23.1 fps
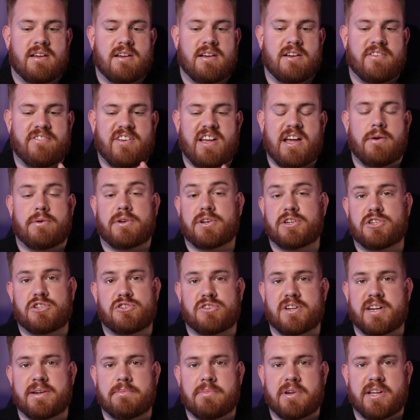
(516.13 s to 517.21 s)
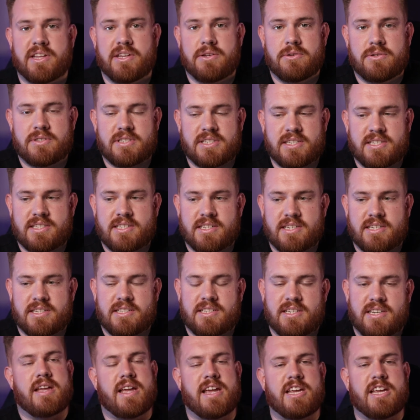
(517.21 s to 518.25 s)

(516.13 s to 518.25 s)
of how extreme I use these things.